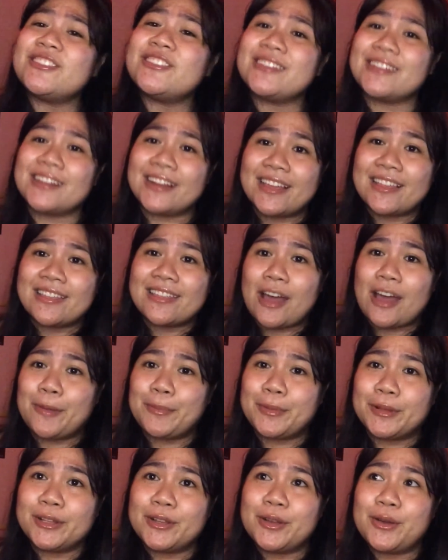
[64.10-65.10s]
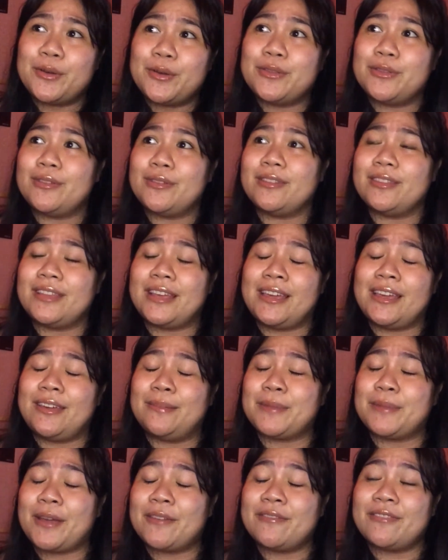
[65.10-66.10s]
link down below
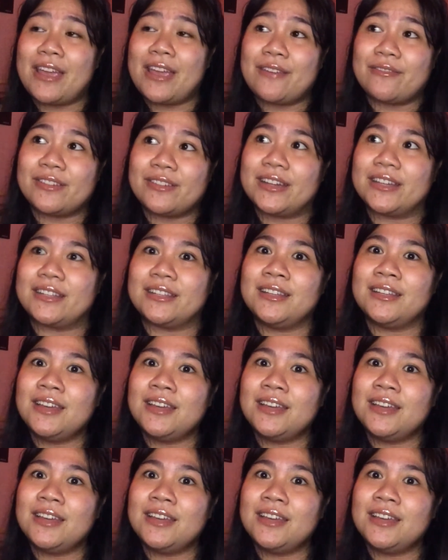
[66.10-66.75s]
my favorite